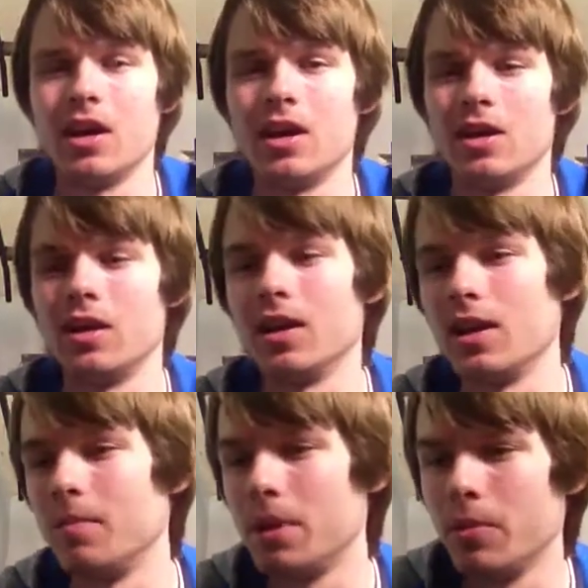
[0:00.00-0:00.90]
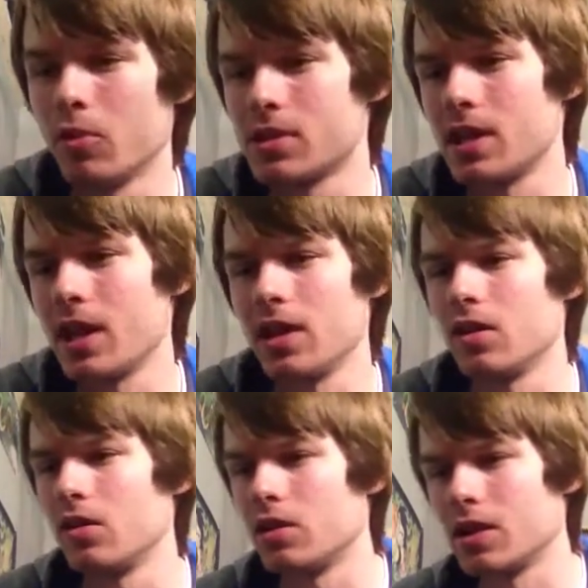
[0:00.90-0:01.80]
And people were
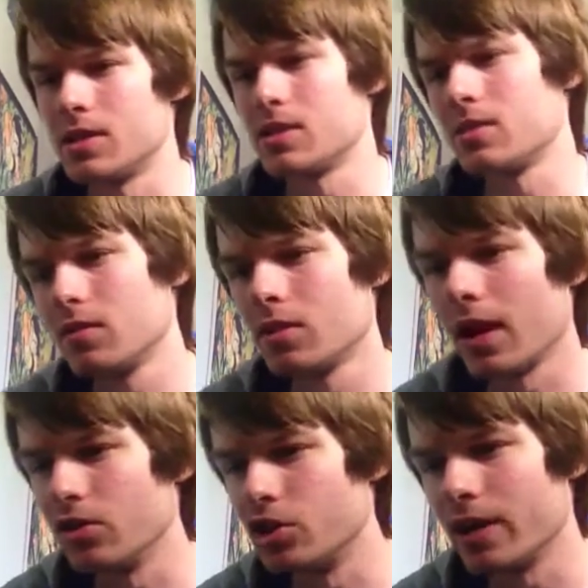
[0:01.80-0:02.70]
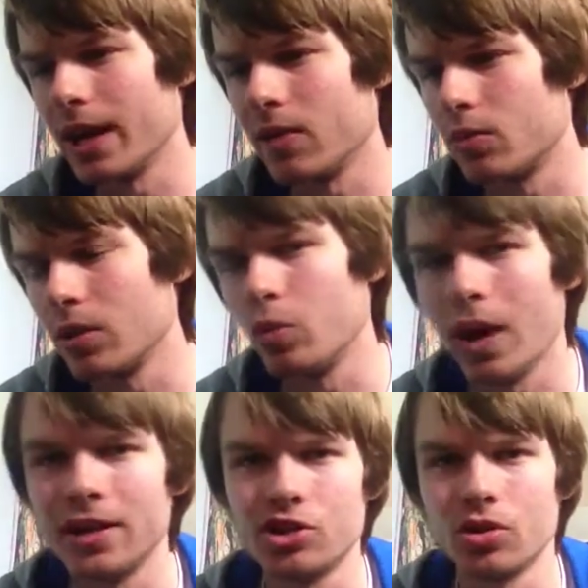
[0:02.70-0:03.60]
saying, because Algieri had really
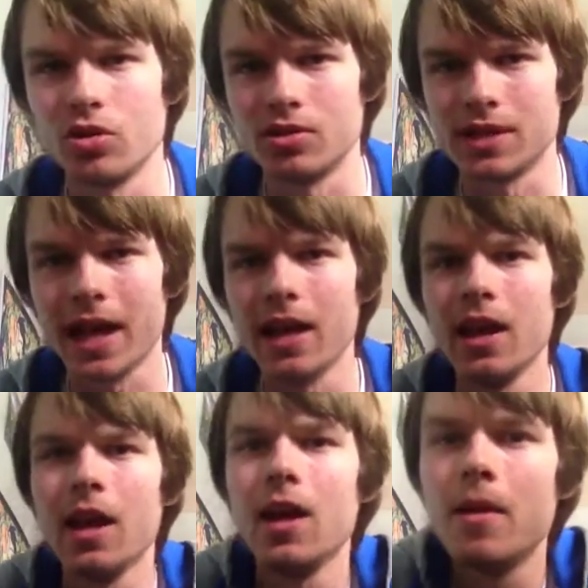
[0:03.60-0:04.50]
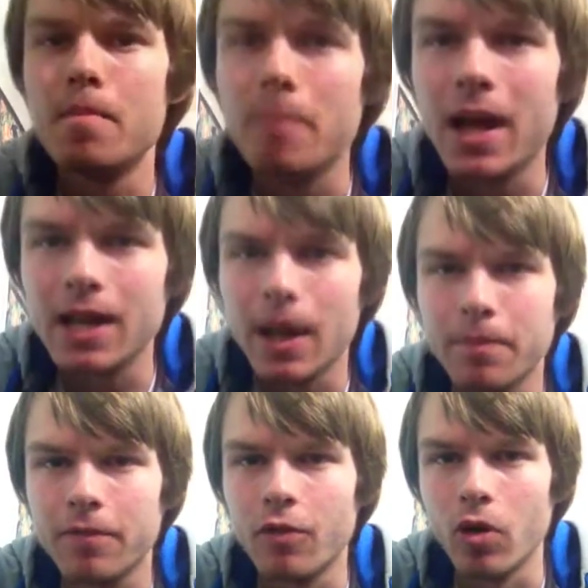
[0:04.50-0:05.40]
wide shoulders, that made
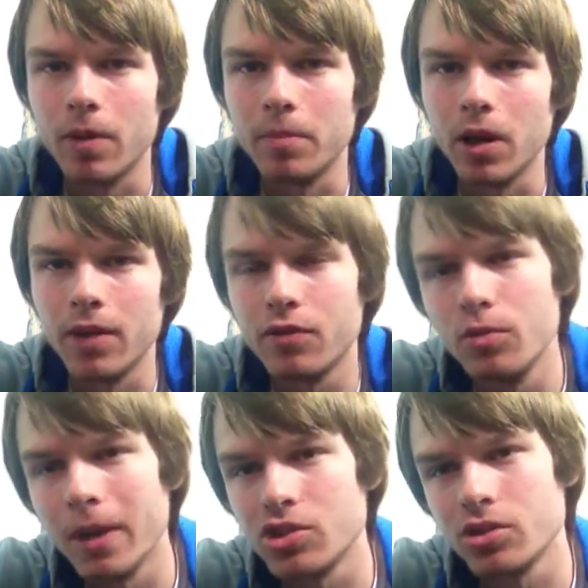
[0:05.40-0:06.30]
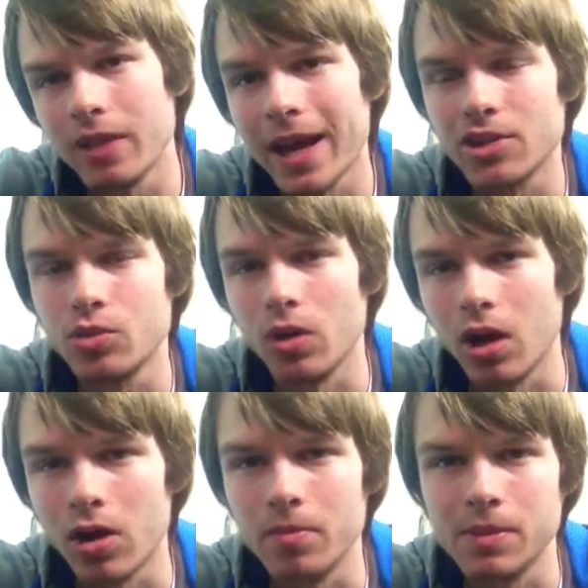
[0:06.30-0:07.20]
up for it. But if you measured the actual
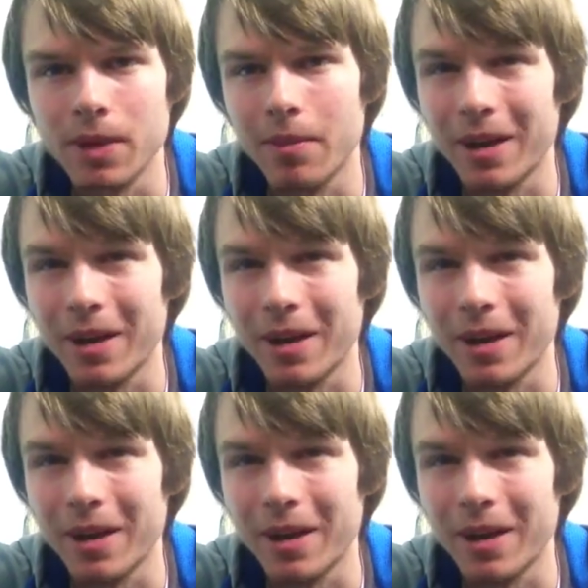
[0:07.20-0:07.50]
arms, Manny